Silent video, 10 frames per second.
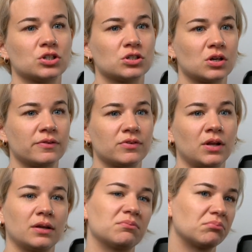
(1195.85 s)
So if
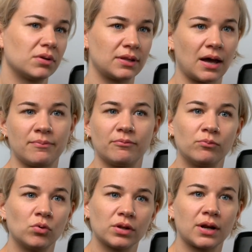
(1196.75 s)
that I'm
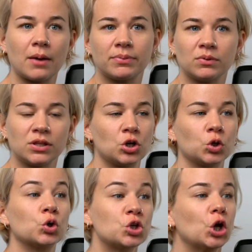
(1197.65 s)
more than happy with. You
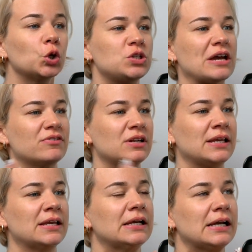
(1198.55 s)
know, you
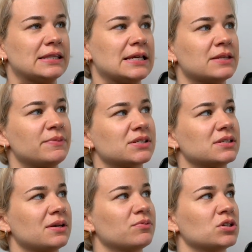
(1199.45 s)
definitely think the
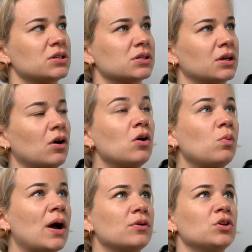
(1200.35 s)
misconception is like, oh
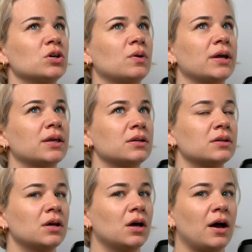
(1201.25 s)
wow, you know,
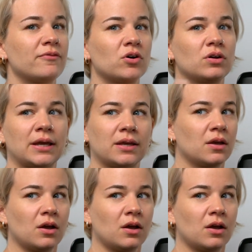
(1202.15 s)
I've got like